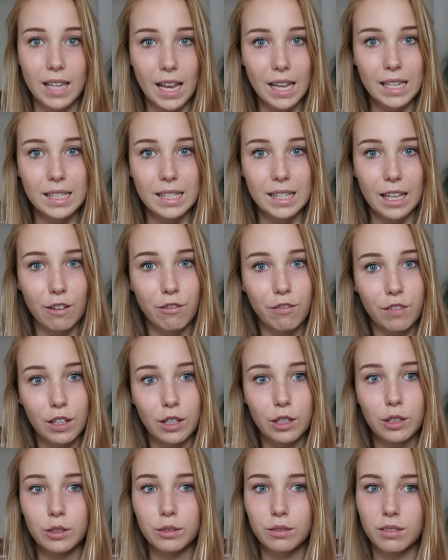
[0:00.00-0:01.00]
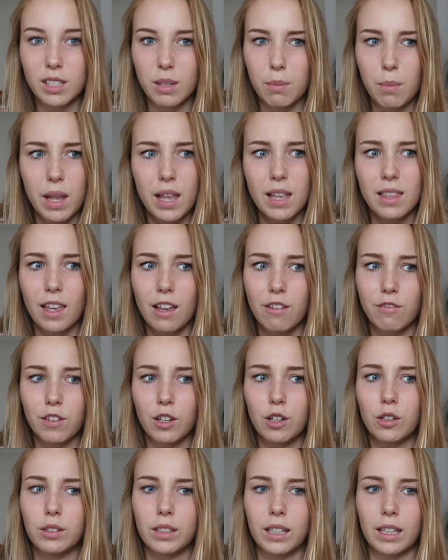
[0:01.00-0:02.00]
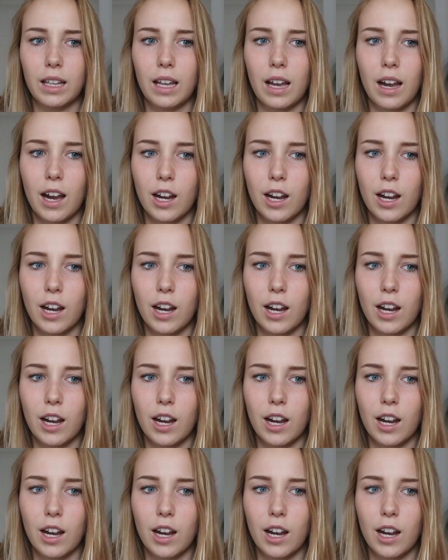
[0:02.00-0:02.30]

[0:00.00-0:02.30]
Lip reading: yes, to me, they feel